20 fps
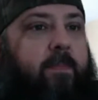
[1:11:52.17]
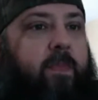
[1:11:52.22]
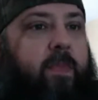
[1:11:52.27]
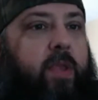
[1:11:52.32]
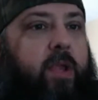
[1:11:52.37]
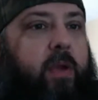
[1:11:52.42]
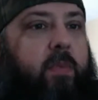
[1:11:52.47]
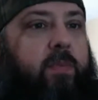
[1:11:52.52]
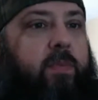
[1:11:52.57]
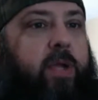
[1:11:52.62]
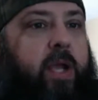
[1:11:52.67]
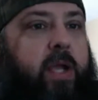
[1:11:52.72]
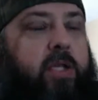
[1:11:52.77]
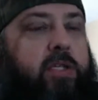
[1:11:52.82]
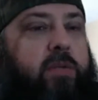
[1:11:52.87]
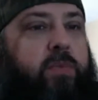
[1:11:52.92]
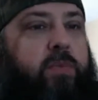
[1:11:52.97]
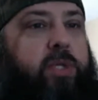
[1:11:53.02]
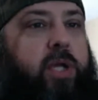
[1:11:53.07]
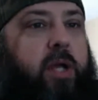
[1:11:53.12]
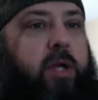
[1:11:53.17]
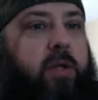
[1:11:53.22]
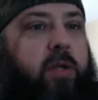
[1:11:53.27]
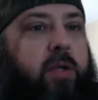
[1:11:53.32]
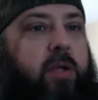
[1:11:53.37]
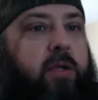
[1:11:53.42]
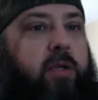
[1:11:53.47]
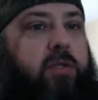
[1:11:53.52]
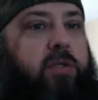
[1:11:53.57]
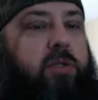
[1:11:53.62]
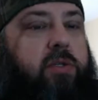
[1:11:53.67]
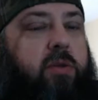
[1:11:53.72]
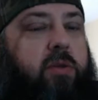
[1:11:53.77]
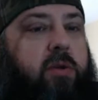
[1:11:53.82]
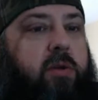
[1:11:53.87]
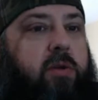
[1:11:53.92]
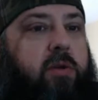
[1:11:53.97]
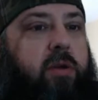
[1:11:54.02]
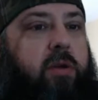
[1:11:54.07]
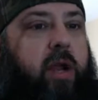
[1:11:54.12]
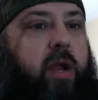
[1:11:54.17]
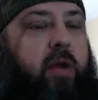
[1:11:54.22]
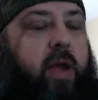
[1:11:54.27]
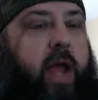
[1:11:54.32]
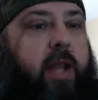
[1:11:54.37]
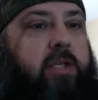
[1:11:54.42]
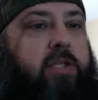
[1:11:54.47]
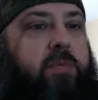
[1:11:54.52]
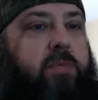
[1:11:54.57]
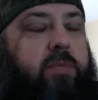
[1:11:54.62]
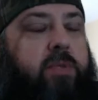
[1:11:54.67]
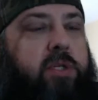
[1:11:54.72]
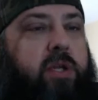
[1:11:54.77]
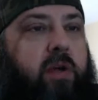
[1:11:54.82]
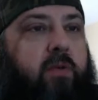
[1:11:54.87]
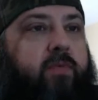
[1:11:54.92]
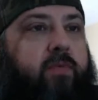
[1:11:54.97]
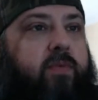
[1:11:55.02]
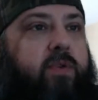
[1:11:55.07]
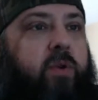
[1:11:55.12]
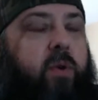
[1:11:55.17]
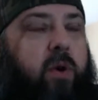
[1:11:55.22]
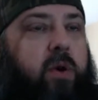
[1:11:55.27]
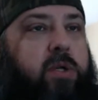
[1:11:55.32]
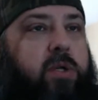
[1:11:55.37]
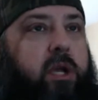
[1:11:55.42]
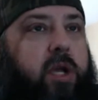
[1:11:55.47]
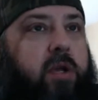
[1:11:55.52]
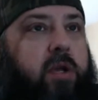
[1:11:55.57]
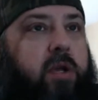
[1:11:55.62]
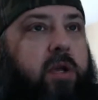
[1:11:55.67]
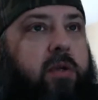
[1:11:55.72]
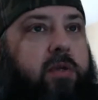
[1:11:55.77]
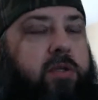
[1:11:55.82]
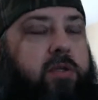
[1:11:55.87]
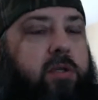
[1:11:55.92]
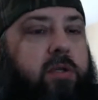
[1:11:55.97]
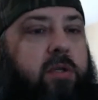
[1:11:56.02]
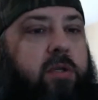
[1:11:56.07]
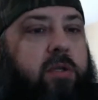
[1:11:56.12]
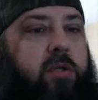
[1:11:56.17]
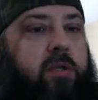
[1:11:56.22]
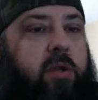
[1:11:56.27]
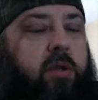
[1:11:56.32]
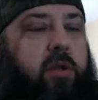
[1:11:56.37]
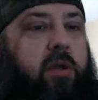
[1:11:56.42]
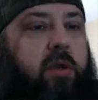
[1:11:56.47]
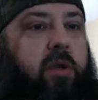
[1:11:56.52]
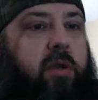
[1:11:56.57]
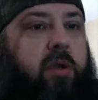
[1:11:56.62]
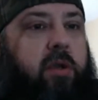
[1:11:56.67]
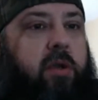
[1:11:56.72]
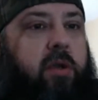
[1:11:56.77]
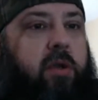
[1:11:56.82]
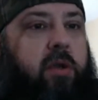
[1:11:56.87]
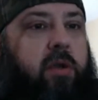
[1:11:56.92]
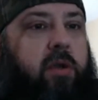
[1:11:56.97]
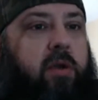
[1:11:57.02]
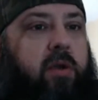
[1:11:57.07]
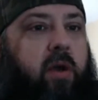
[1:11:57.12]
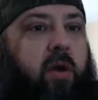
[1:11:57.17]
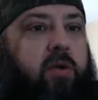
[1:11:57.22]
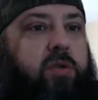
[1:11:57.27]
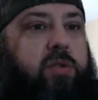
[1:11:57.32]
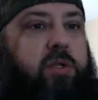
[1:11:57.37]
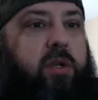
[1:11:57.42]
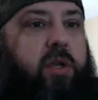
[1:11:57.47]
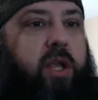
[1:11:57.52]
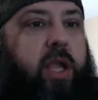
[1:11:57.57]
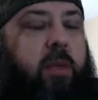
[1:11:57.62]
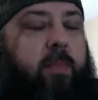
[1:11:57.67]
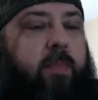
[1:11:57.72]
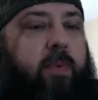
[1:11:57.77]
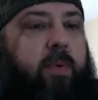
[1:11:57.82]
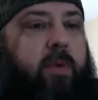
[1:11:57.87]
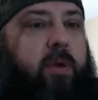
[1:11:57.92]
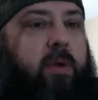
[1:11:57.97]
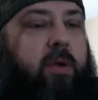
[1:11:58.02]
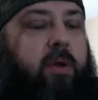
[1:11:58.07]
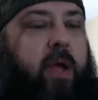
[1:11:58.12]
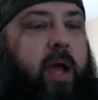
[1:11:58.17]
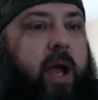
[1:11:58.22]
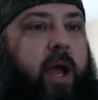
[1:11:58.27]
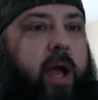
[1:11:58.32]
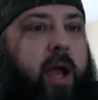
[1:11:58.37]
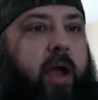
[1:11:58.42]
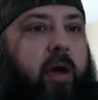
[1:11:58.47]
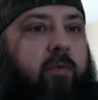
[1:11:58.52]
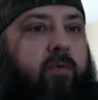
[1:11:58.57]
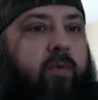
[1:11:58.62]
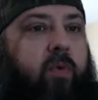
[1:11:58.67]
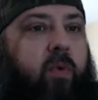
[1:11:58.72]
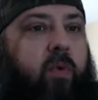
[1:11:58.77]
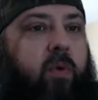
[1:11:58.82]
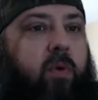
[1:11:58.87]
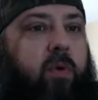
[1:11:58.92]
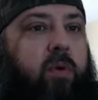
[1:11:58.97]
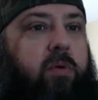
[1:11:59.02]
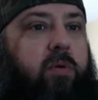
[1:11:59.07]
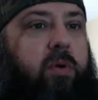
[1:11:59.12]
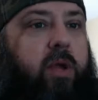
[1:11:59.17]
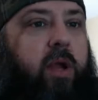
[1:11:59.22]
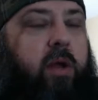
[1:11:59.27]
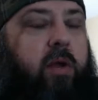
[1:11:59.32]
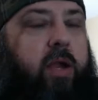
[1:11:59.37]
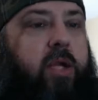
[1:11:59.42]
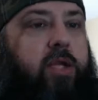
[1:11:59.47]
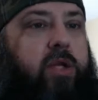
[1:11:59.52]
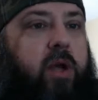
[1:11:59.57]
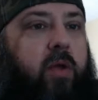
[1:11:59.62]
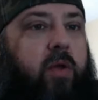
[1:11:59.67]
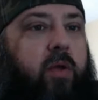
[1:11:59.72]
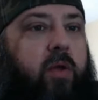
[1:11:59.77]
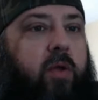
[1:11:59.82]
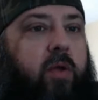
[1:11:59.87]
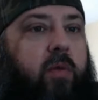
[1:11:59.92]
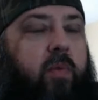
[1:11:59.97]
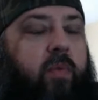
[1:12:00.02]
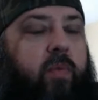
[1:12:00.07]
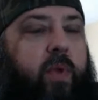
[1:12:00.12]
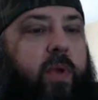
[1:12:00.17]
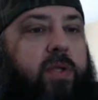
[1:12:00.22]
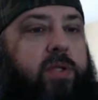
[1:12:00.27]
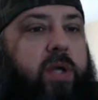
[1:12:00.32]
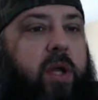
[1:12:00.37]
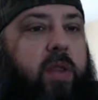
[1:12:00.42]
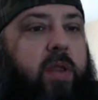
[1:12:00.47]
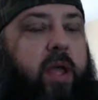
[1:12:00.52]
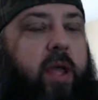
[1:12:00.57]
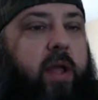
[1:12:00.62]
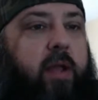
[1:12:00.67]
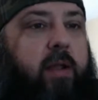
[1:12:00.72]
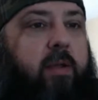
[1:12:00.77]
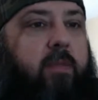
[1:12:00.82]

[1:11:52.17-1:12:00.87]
update some checklist, or add some stuff to our checklist, and cards to keep eye out for each other and things like that.